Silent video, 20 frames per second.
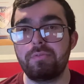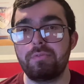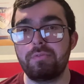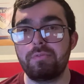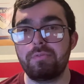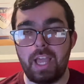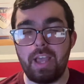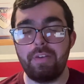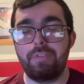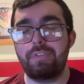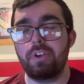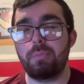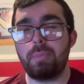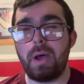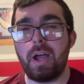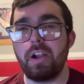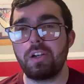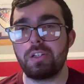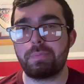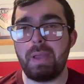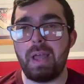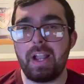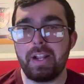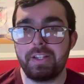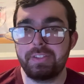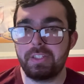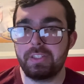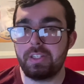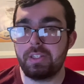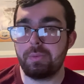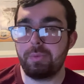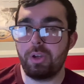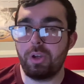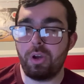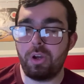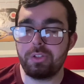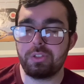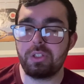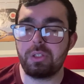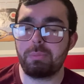to have Phil Myers back into the
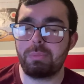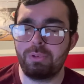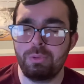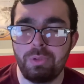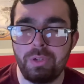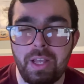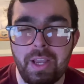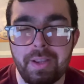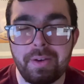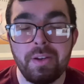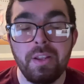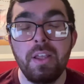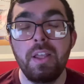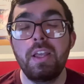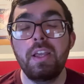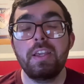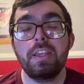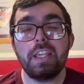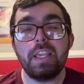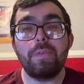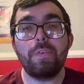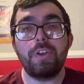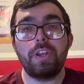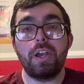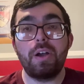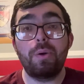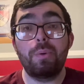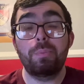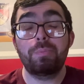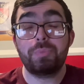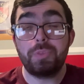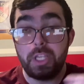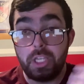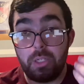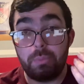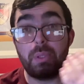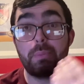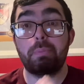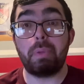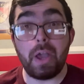onto the blue line, even though it'll
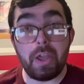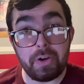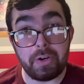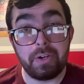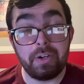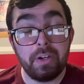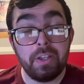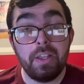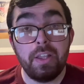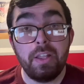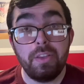be better.